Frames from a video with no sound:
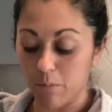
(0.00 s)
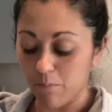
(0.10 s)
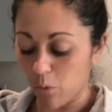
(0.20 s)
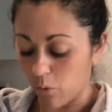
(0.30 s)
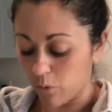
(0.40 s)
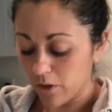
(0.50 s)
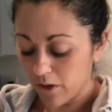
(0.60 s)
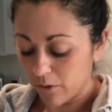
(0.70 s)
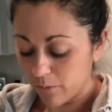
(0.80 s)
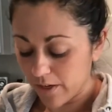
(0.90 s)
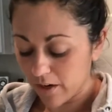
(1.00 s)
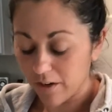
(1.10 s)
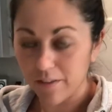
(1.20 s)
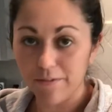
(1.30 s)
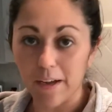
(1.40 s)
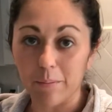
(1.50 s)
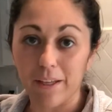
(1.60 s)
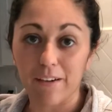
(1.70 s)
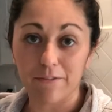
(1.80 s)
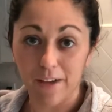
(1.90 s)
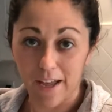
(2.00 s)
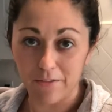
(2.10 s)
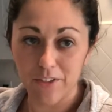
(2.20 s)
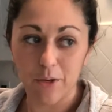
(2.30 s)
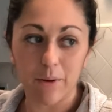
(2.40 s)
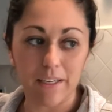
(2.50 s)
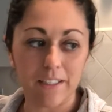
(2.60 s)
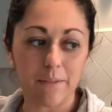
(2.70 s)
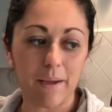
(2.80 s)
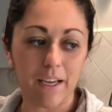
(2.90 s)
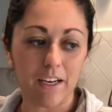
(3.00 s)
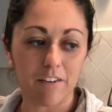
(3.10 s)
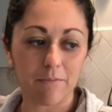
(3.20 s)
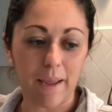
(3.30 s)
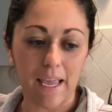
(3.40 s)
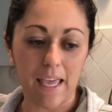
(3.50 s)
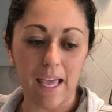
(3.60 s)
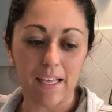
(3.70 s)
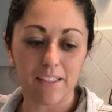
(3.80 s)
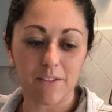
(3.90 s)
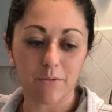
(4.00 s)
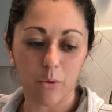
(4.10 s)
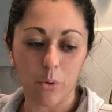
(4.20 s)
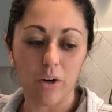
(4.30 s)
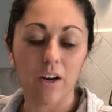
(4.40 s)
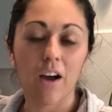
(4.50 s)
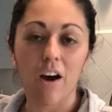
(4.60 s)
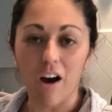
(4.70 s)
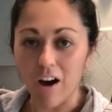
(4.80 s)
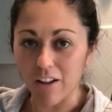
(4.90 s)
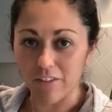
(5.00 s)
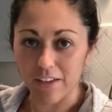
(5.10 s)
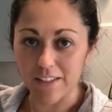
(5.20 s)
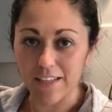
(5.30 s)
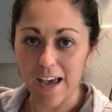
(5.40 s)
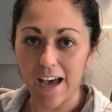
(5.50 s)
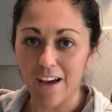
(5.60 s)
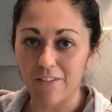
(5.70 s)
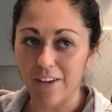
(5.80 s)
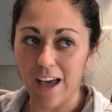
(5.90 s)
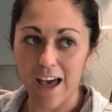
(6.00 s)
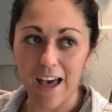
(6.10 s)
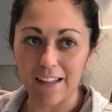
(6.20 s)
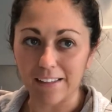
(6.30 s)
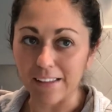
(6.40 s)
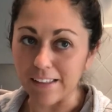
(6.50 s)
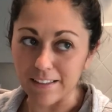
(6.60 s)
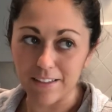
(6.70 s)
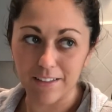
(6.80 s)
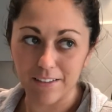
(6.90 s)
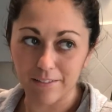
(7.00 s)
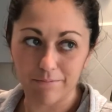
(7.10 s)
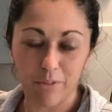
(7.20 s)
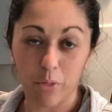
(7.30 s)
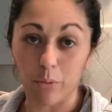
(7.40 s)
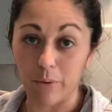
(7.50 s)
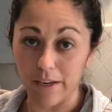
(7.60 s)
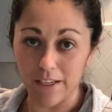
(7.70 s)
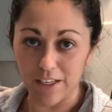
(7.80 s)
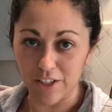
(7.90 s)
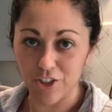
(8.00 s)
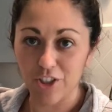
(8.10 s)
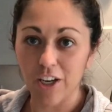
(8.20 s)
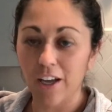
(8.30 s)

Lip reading: bowl. We are a family of 5, so I need to make enough pancakes for all of us to have at least 3 each.